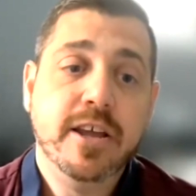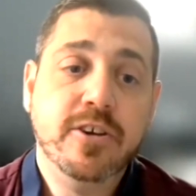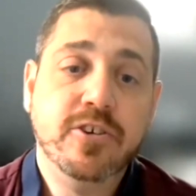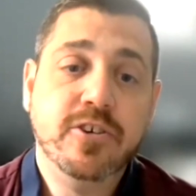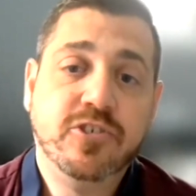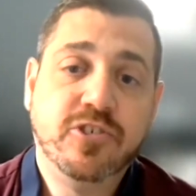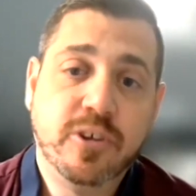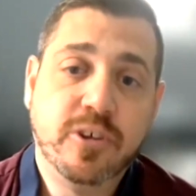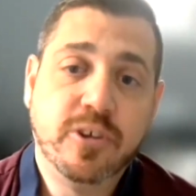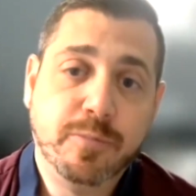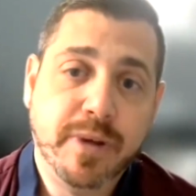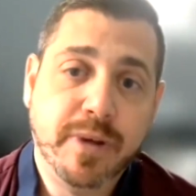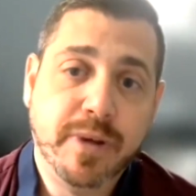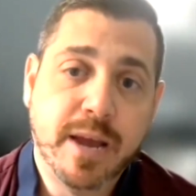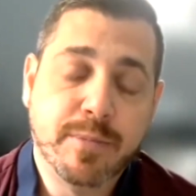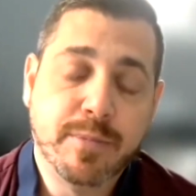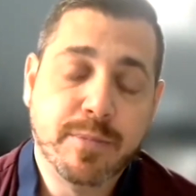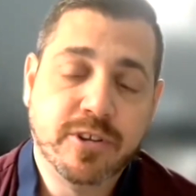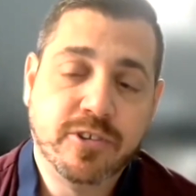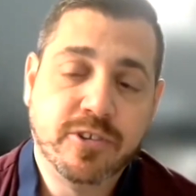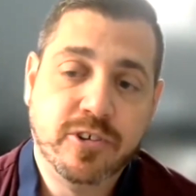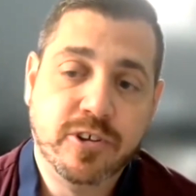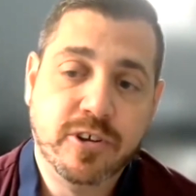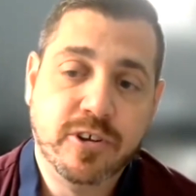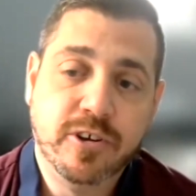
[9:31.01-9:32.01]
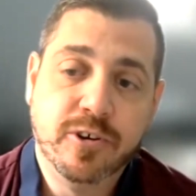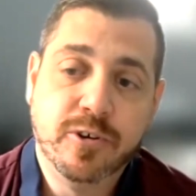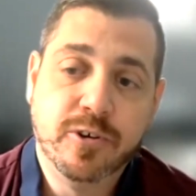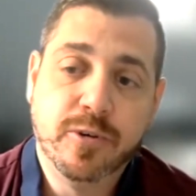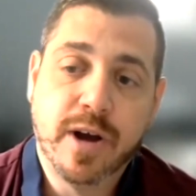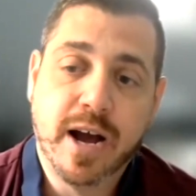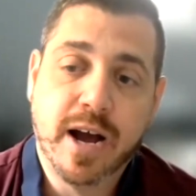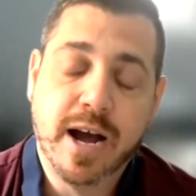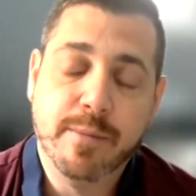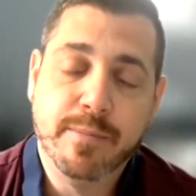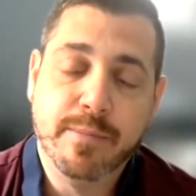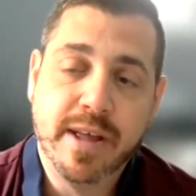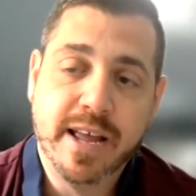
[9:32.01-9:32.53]
You should be able to
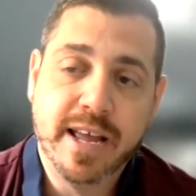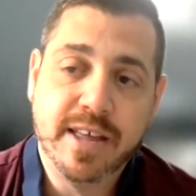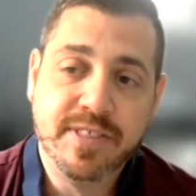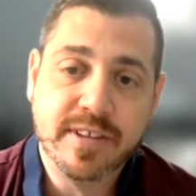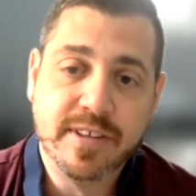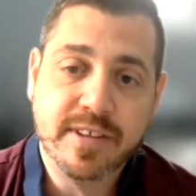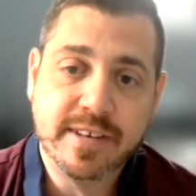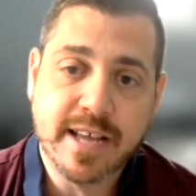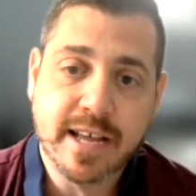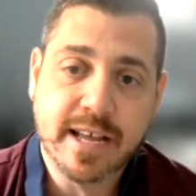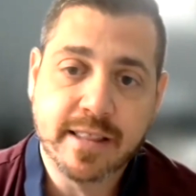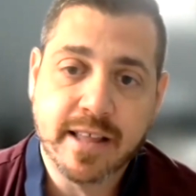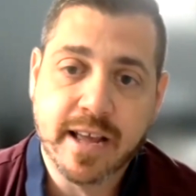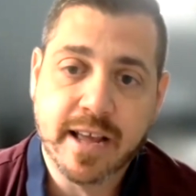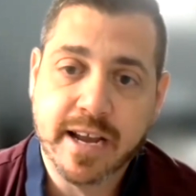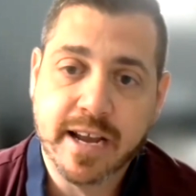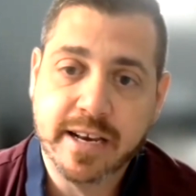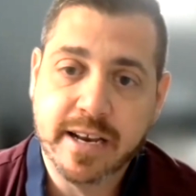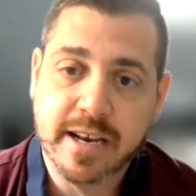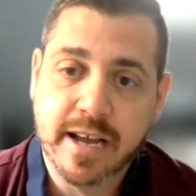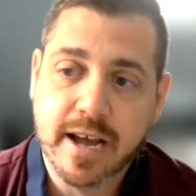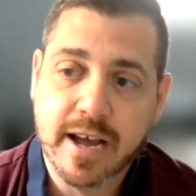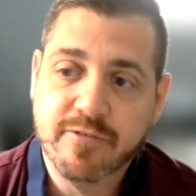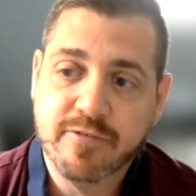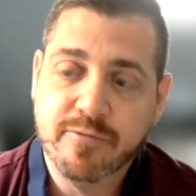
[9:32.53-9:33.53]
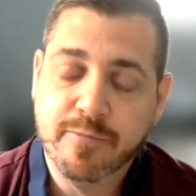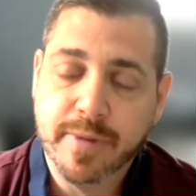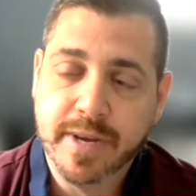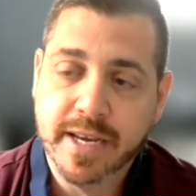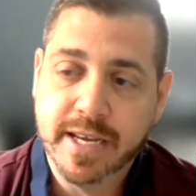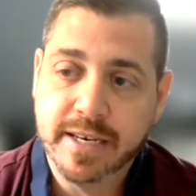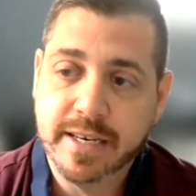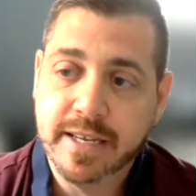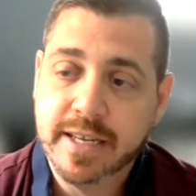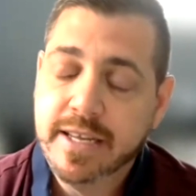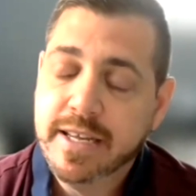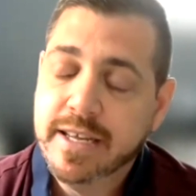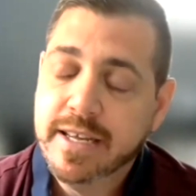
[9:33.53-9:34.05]
hit the deadline of
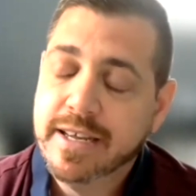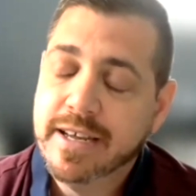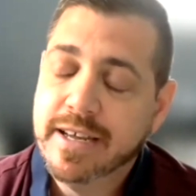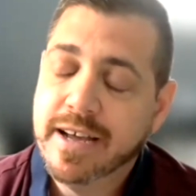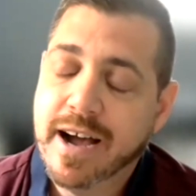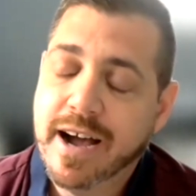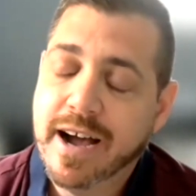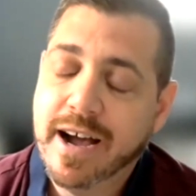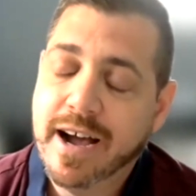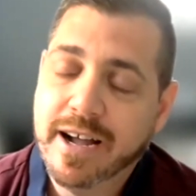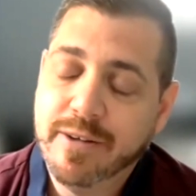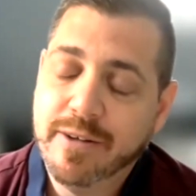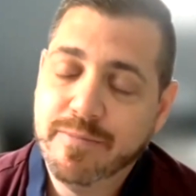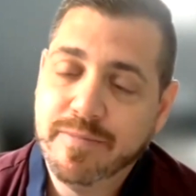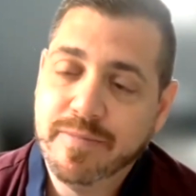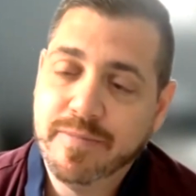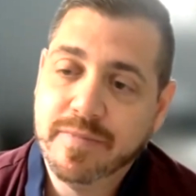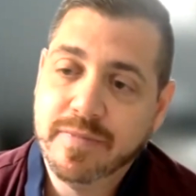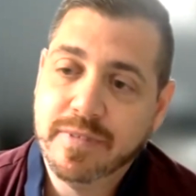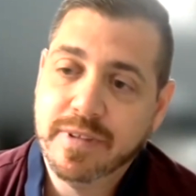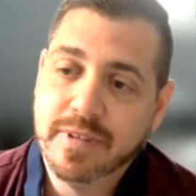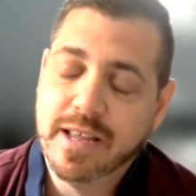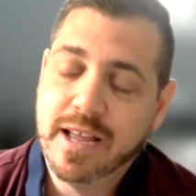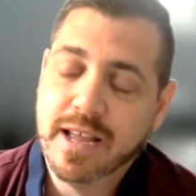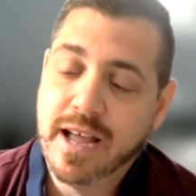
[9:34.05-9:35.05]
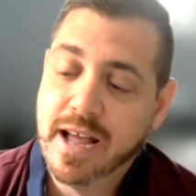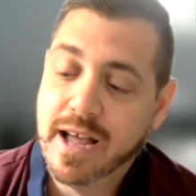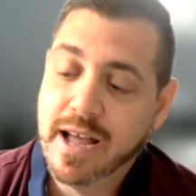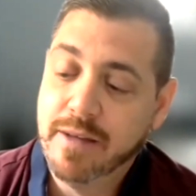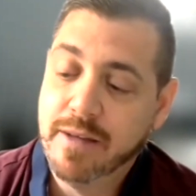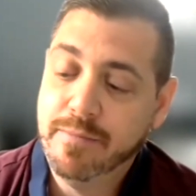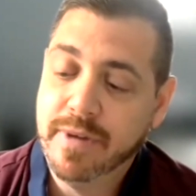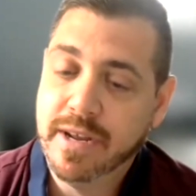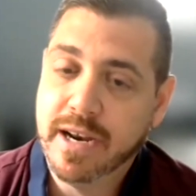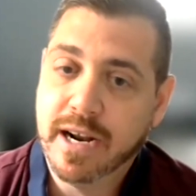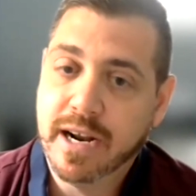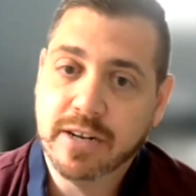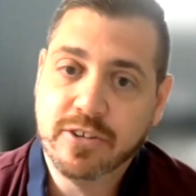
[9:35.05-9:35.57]

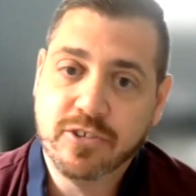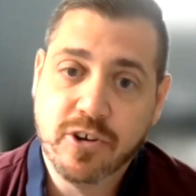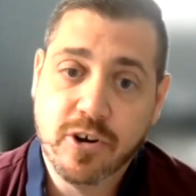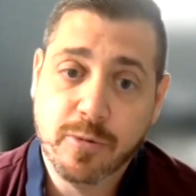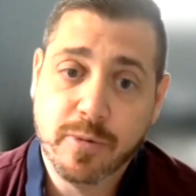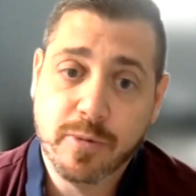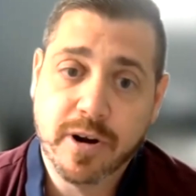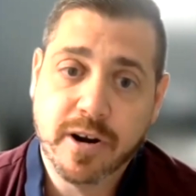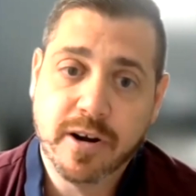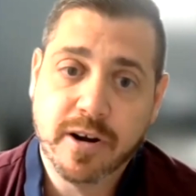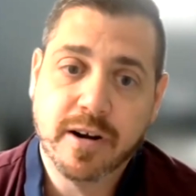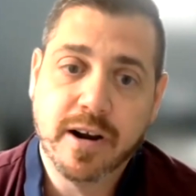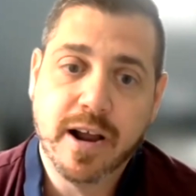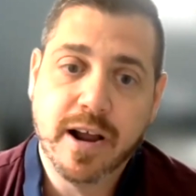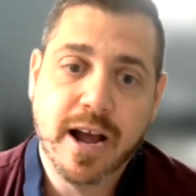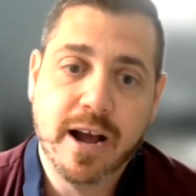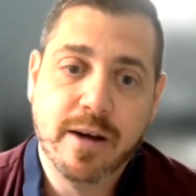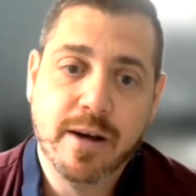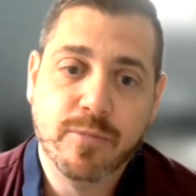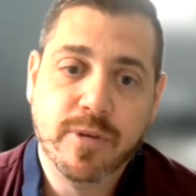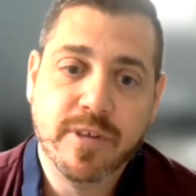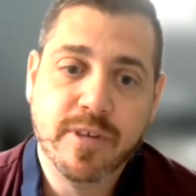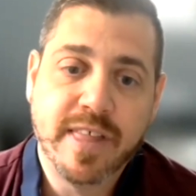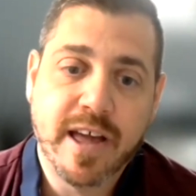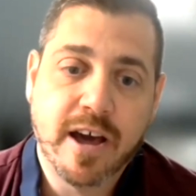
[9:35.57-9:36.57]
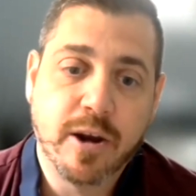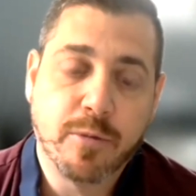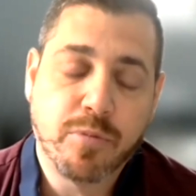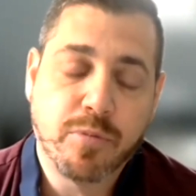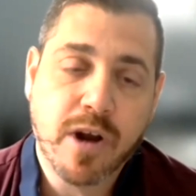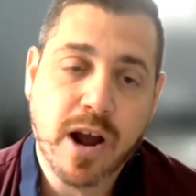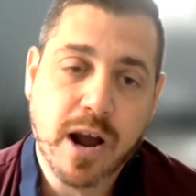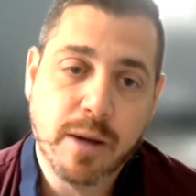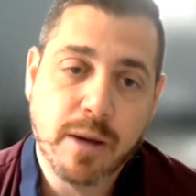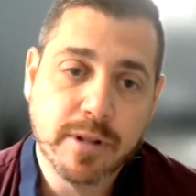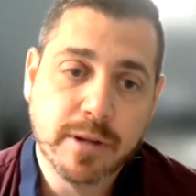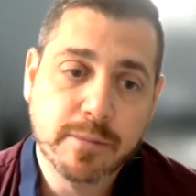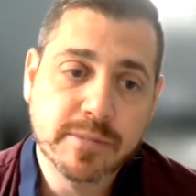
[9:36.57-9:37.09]
mid-October without a
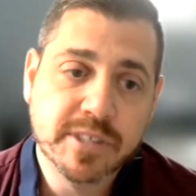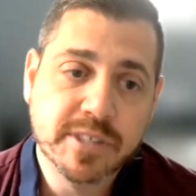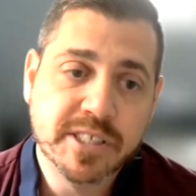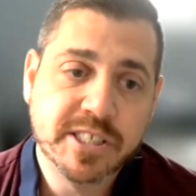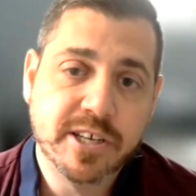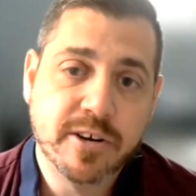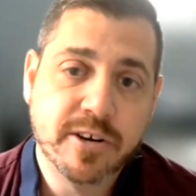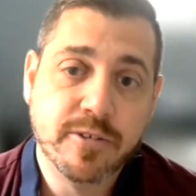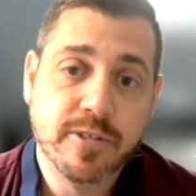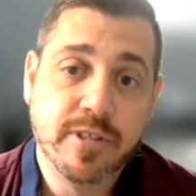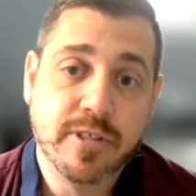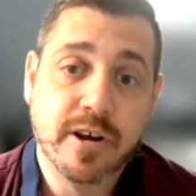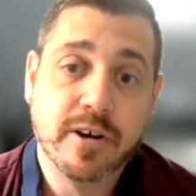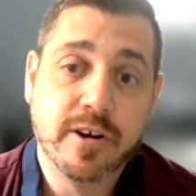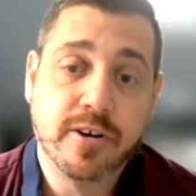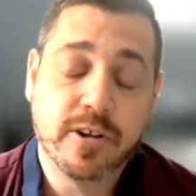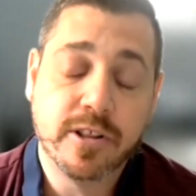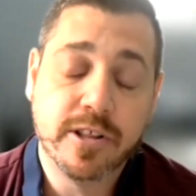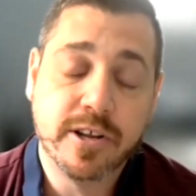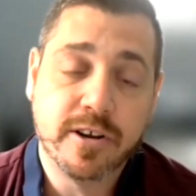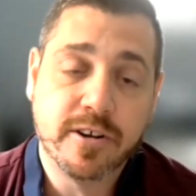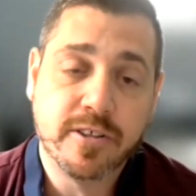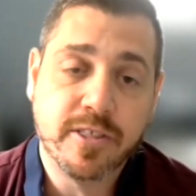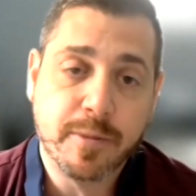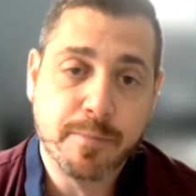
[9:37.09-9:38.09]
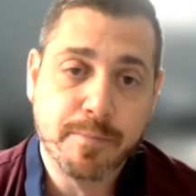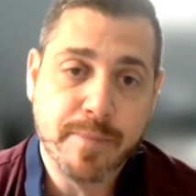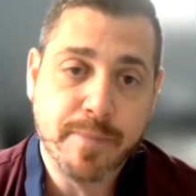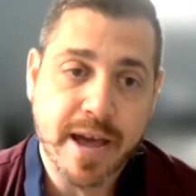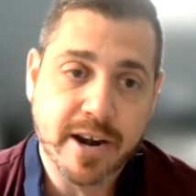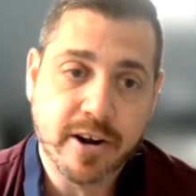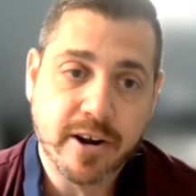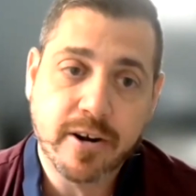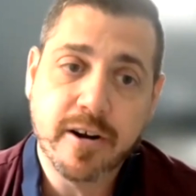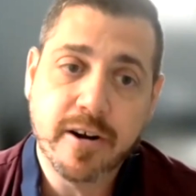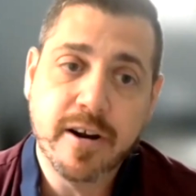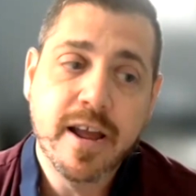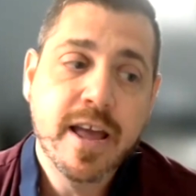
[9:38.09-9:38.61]
problem. So the earlier, the
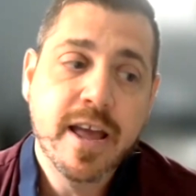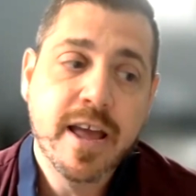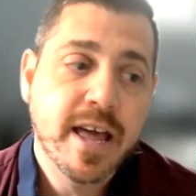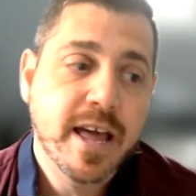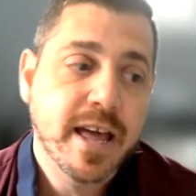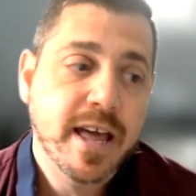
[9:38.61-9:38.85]
better.